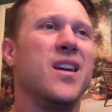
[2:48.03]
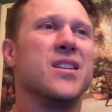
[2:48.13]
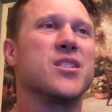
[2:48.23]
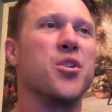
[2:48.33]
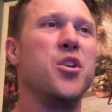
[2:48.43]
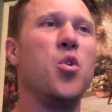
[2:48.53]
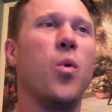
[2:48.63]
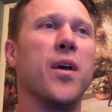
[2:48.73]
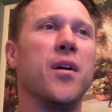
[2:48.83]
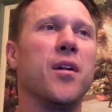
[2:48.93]
So you
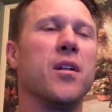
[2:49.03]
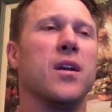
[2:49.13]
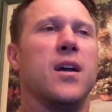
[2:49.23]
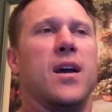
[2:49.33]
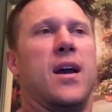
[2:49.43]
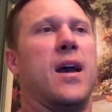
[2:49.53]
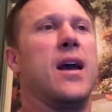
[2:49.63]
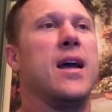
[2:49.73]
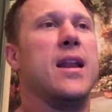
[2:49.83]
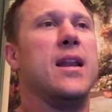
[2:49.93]
will
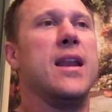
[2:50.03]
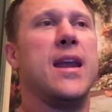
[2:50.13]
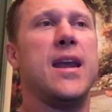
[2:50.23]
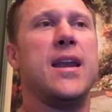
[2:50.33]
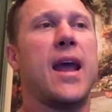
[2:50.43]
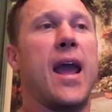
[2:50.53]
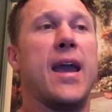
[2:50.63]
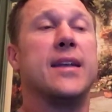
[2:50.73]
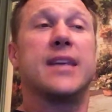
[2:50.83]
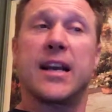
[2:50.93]
need
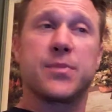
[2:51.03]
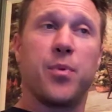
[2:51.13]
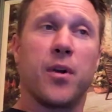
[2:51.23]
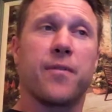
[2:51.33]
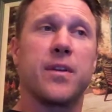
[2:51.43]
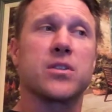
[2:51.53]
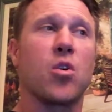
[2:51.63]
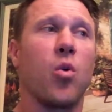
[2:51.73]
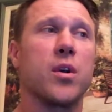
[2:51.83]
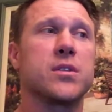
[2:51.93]
a textbook for this
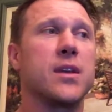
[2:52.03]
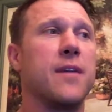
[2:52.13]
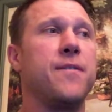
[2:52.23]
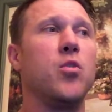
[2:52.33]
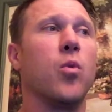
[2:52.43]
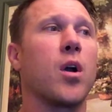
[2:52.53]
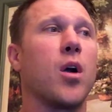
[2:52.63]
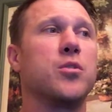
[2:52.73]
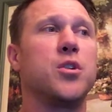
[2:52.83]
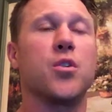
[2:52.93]
course. If you will
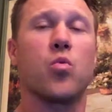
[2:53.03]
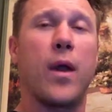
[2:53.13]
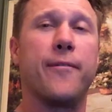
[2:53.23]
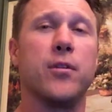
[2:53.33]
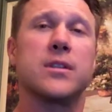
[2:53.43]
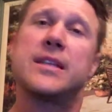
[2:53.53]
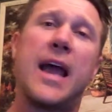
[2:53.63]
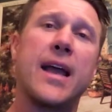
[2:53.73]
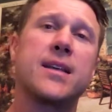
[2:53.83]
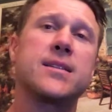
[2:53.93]
go to the Revel
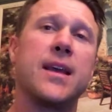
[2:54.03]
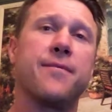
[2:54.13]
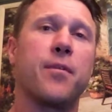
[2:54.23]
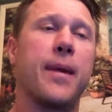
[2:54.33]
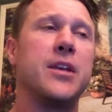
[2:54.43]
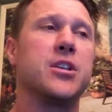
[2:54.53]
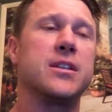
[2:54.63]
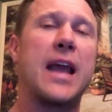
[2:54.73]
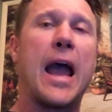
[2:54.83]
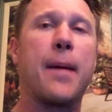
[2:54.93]
Text Information
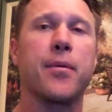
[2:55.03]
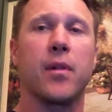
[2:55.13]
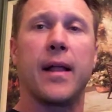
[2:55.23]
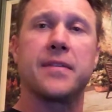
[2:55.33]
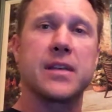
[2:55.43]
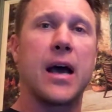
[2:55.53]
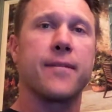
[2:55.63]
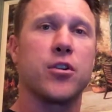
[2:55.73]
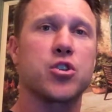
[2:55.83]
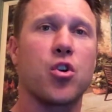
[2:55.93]
tab on the left side
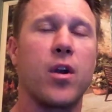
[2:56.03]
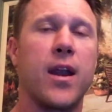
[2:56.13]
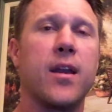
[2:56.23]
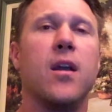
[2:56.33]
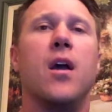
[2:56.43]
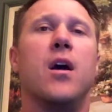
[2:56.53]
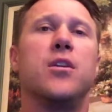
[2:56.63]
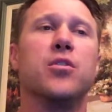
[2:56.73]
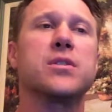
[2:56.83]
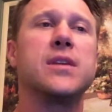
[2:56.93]
of your screen,
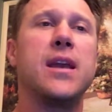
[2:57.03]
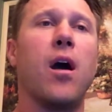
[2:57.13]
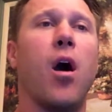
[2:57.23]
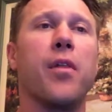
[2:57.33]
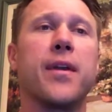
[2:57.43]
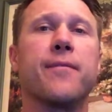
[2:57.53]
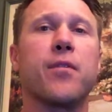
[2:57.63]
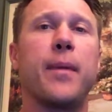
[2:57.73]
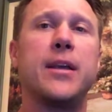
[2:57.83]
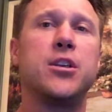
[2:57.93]
you'll see all the
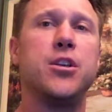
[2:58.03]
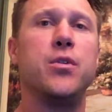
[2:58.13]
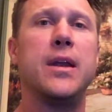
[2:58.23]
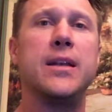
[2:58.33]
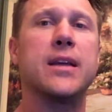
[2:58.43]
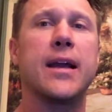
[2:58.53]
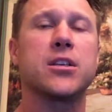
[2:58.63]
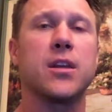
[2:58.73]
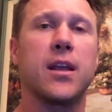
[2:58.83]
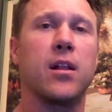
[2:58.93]
information you need to
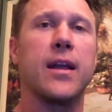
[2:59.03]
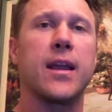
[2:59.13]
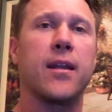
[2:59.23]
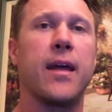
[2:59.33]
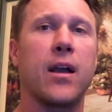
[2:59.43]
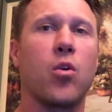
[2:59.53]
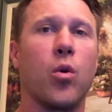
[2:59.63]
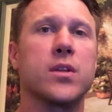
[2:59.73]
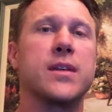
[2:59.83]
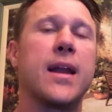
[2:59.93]
actually click into that
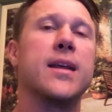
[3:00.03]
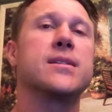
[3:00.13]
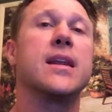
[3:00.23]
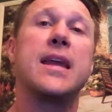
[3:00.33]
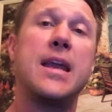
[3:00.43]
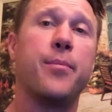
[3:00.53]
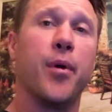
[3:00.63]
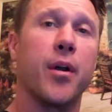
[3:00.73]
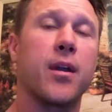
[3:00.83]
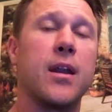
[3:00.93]
course. That is an
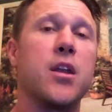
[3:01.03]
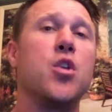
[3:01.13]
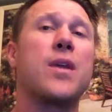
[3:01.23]
ebook. Now you